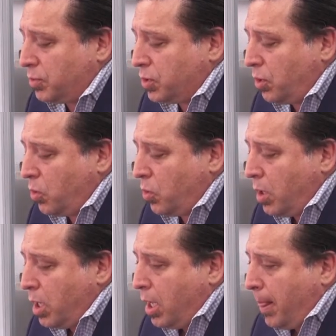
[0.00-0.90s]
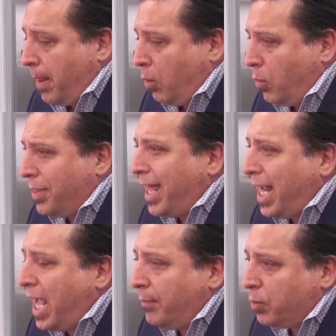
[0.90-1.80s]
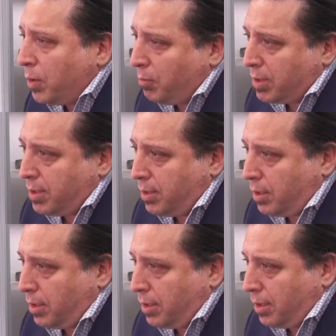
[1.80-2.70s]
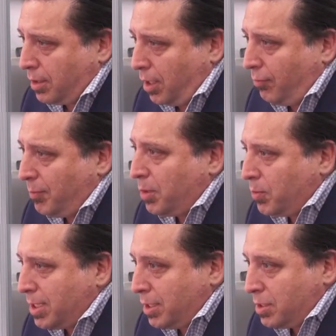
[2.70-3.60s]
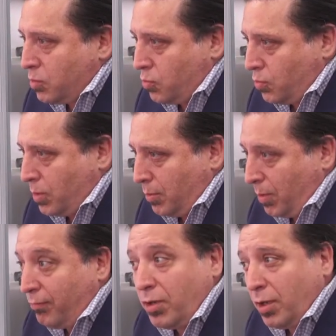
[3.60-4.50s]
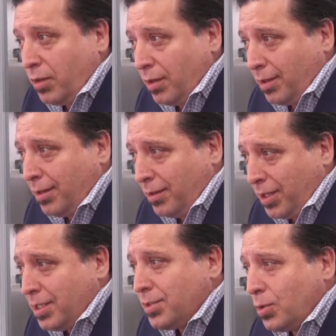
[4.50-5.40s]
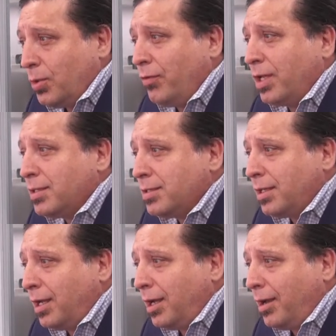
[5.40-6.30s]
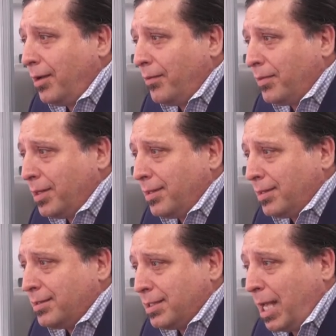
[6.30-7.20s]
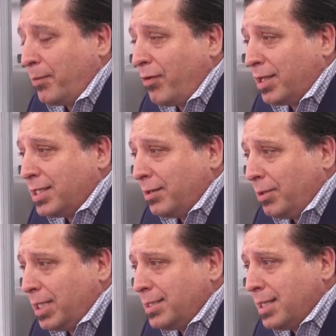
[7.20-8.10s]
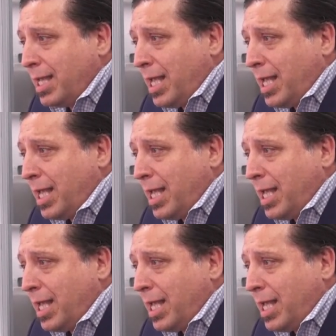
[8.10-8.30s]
So when that happened, we went to the government and we said, listen, we, have done these two events. Uh, type of activities.